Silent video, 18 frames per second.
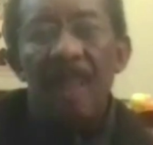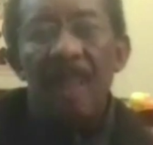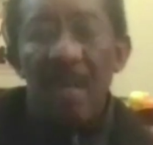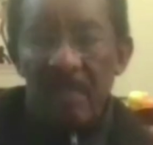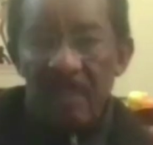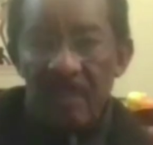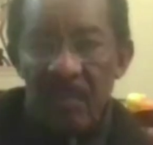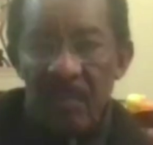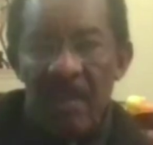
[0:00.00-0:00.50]

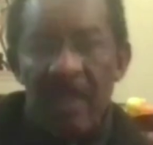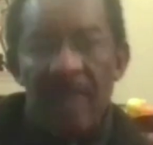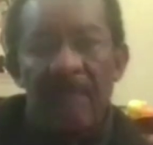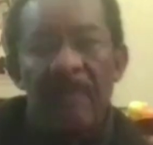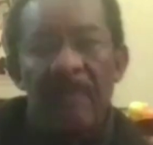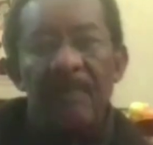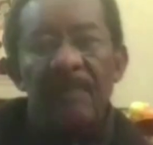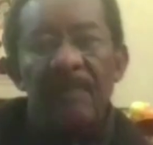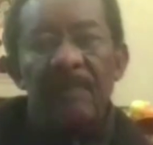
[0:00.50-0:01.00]
Martha Pratt.
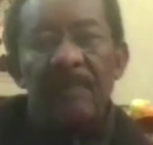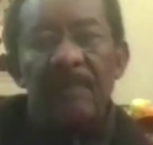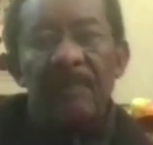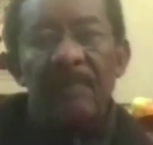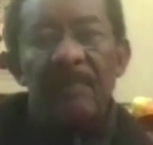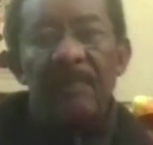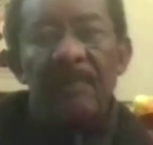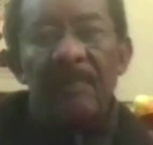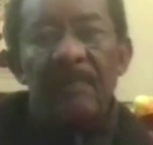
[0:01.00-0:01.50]

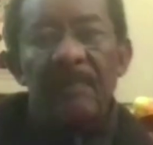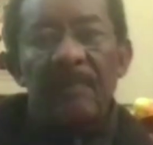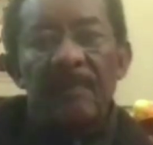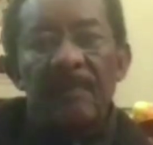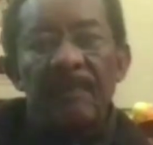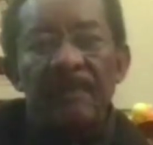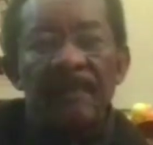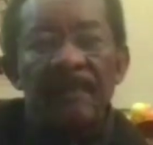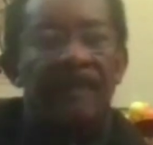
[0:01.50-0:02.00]

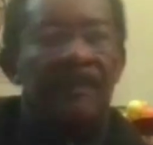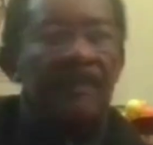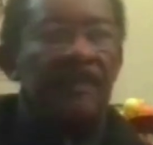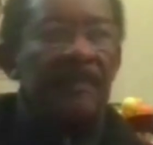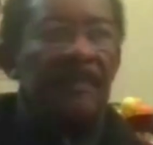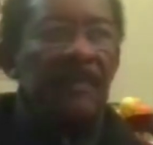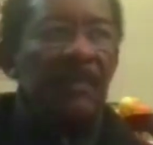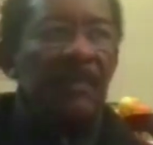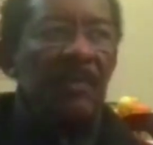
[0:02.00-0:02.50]
Mm
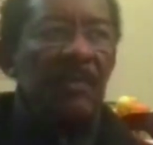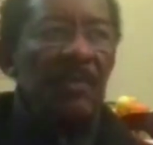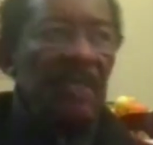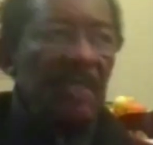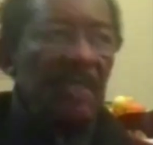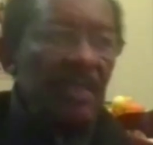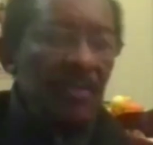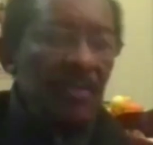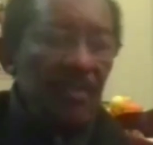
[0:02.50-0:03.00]
-hmm. So those
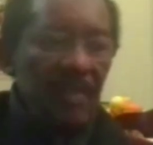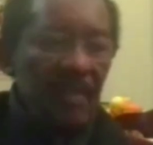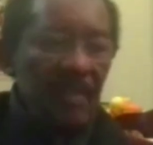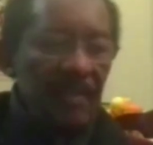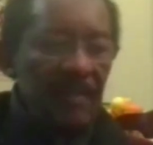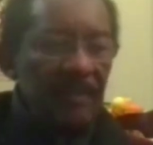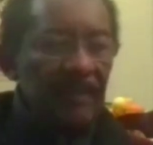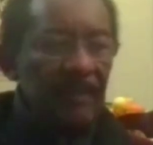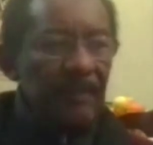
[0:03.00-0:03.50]
are the three,
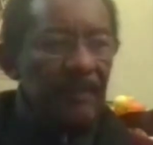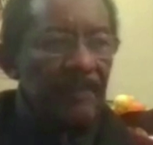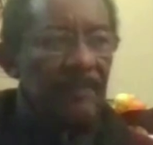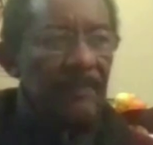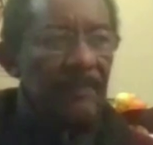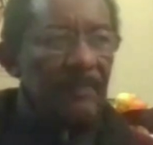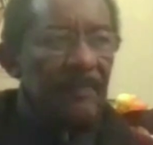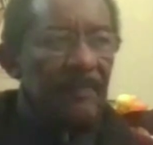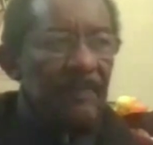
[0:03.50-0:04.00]

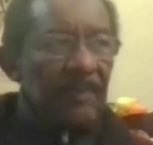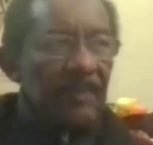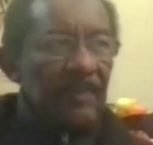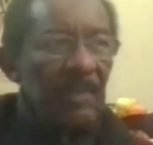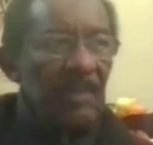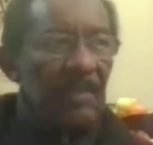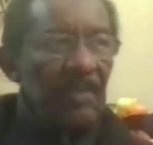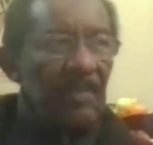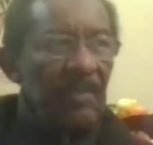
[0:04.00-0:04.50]

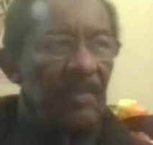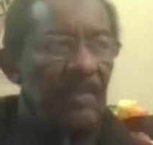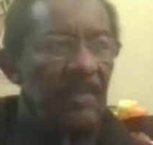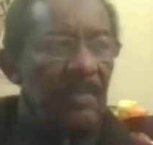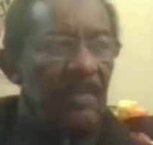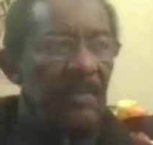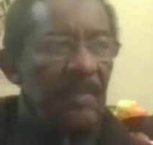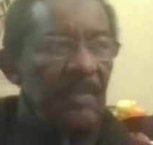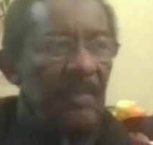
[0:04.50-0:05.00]
the
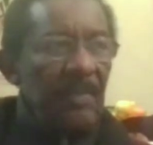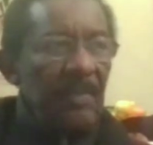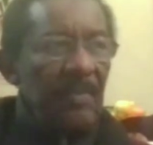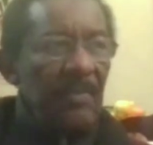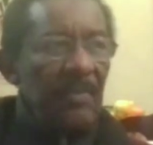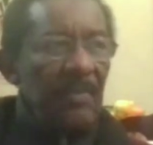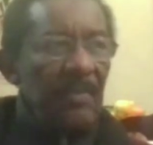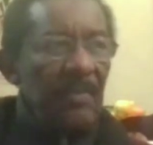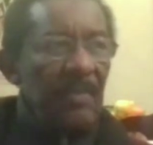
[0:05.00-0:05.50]
three, uh,
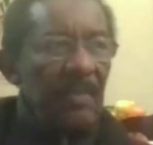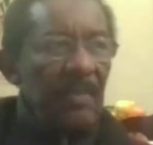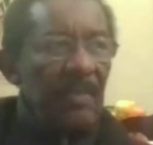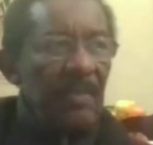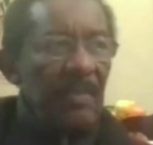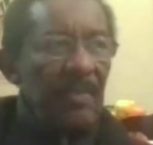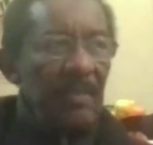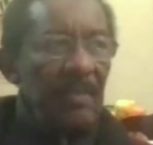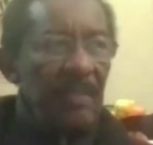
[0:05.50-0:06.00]
three,
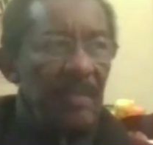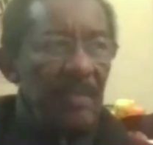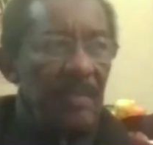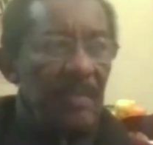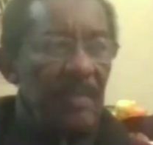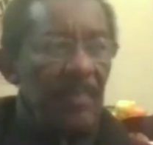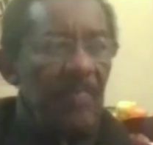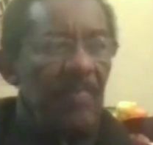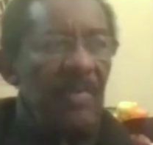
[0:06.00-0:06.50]
the three
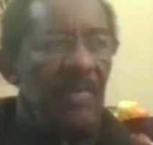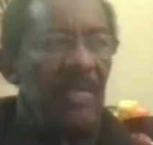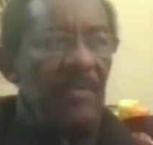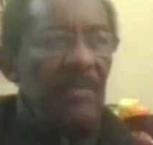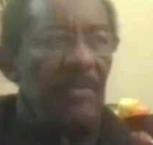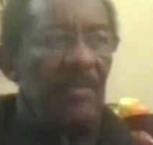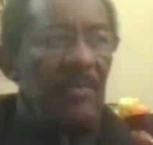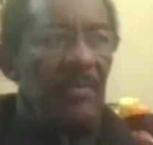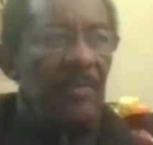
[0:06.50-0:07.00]
uh,
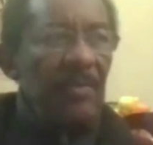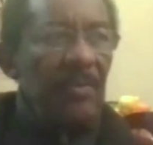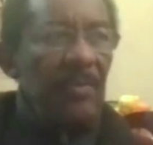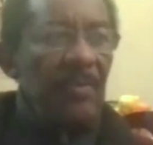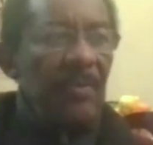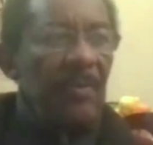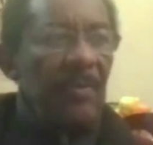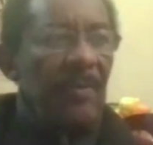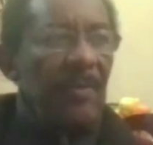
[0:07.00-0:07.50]
Pratt people.
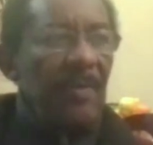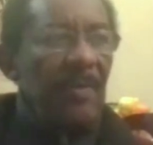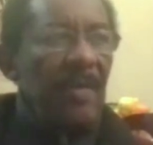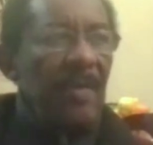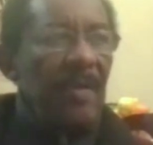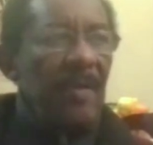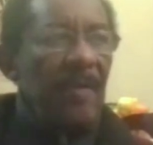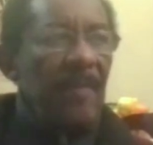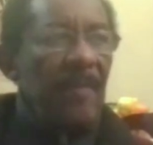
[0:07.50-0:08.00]

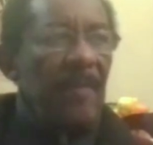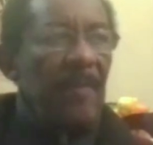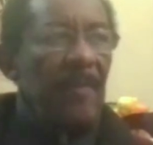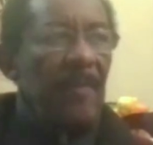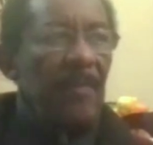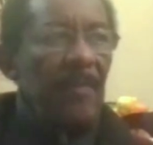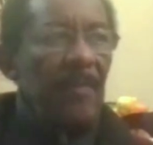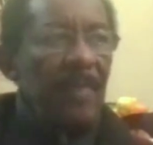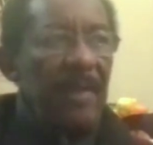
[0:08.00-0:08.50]
Now,
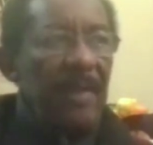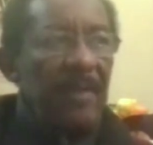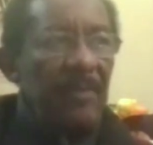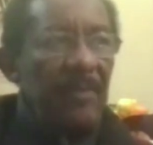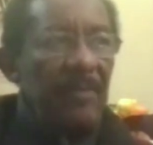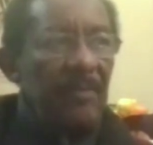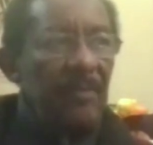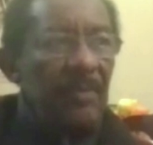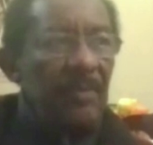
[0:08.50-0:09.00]
Pratt
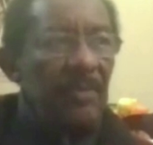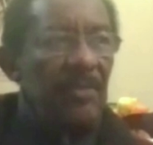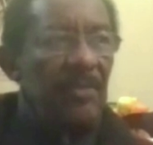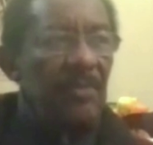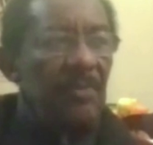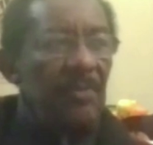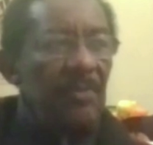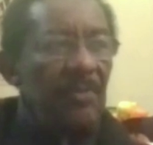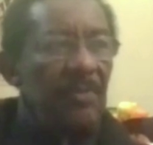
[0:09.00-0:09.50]
went
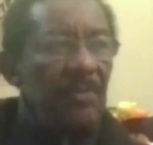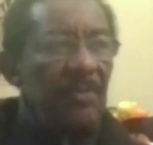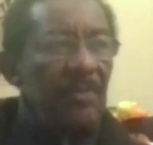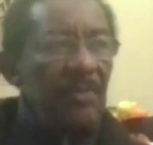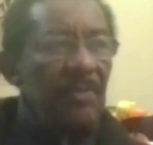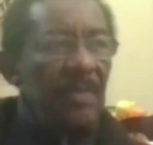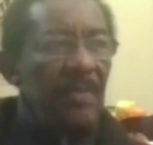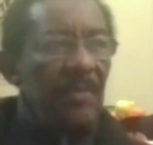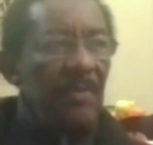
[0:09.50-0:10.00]
to
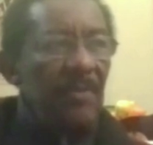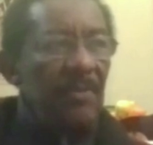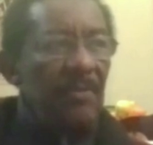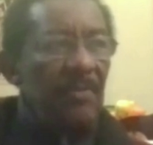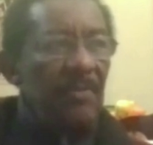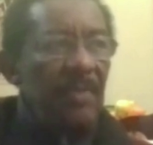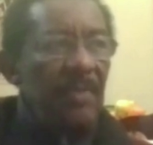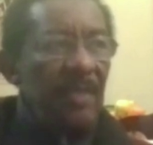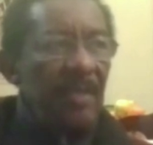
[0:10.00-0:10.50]
the one that went
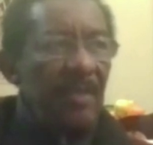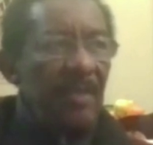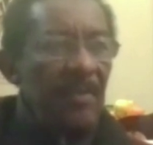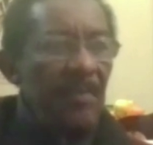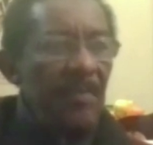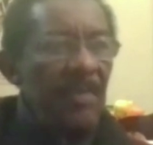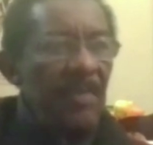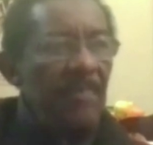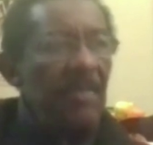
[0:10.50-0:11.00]
to
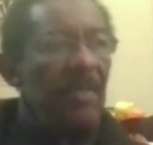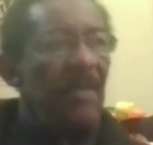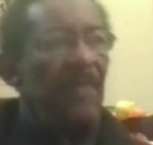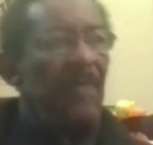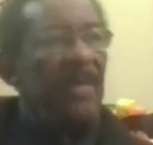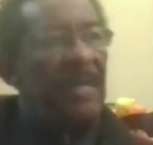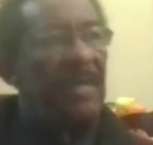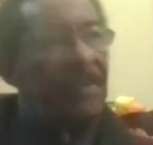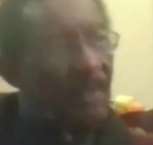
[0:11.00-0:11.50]
Buchanan, met my
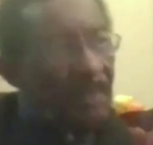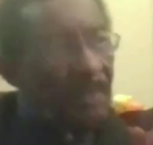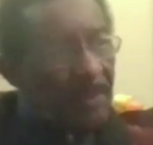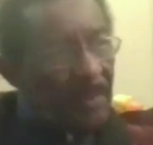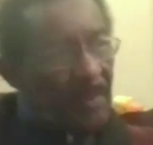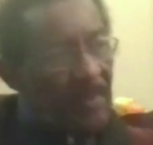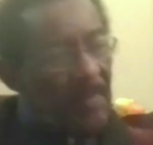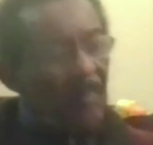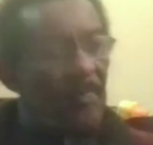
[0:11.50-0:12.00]

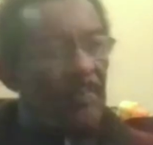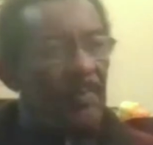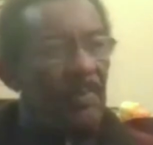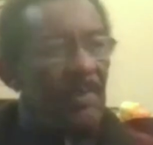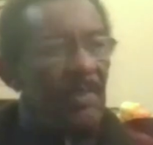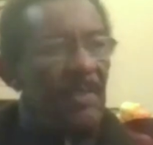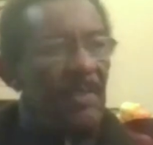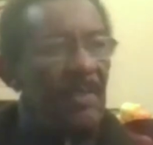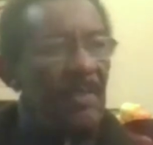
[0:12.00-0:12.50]
grandmother in
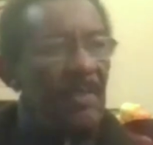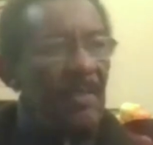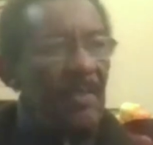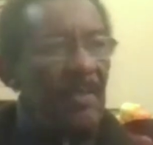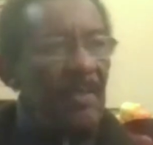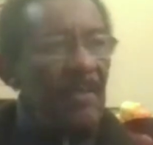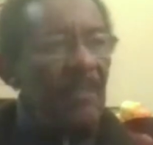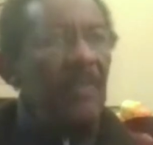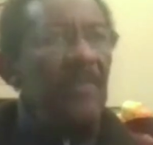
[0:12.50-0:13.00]
Buchanan.
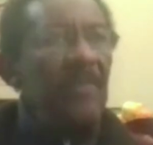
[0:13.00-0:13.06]
That he